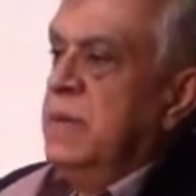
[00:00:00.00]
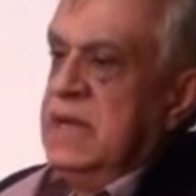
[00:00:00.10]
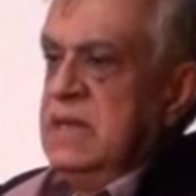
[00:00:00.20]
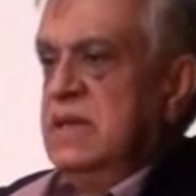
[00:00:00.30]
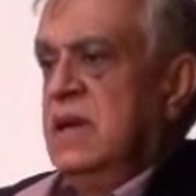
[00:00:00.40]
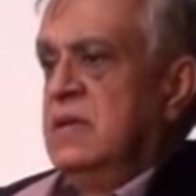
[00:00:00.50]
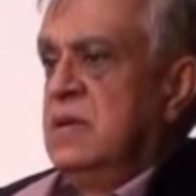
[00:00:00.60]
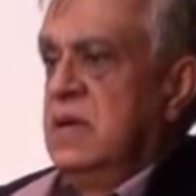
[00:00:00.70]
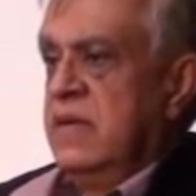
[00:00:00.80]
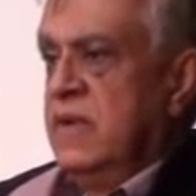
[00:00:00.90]
debating the
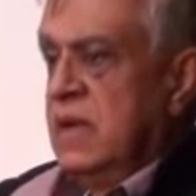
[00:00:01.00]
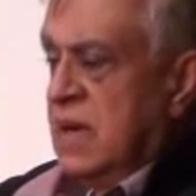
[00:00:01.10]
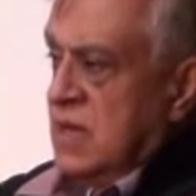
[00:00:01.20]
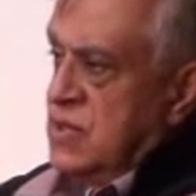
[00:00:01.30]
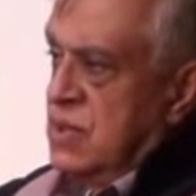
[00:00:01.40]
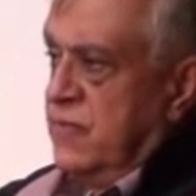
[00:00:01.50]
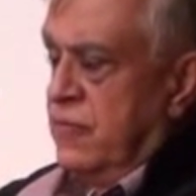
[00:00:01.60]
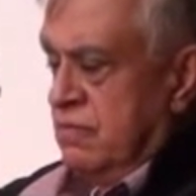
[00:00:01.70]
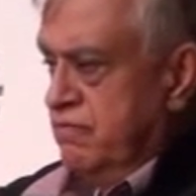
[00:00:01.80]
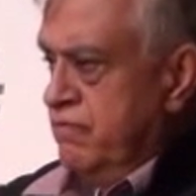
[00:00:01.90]
other, giving an answer
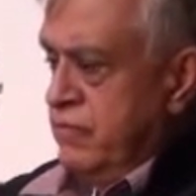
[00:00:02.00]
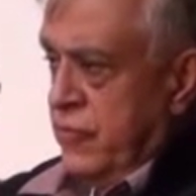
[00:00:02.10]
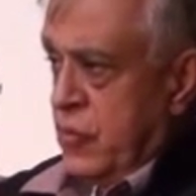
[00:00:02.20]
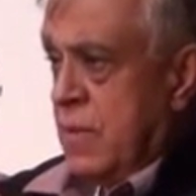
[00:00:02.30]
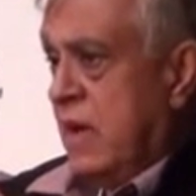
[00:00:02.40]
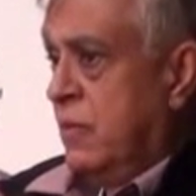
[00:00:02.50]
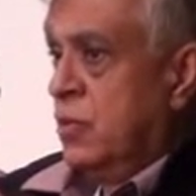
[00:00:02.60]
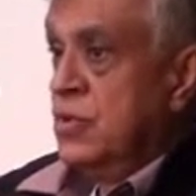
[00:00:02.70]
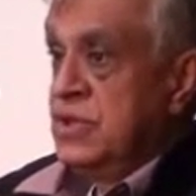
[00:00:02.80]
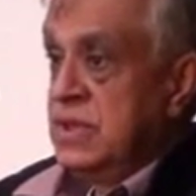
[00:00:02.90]
from our
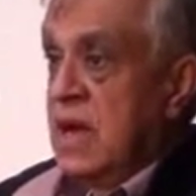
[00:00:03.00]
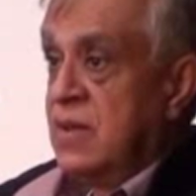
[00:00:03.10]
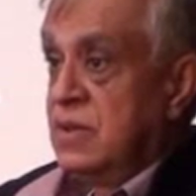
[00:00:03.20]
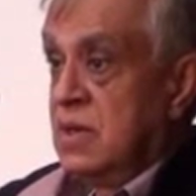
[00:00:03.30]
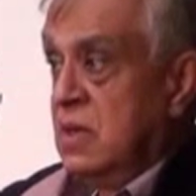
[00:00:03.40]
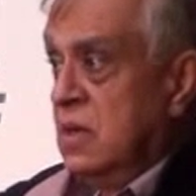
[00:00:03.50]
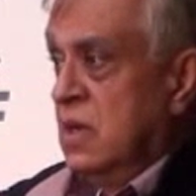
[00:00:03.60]
own Siddhanta,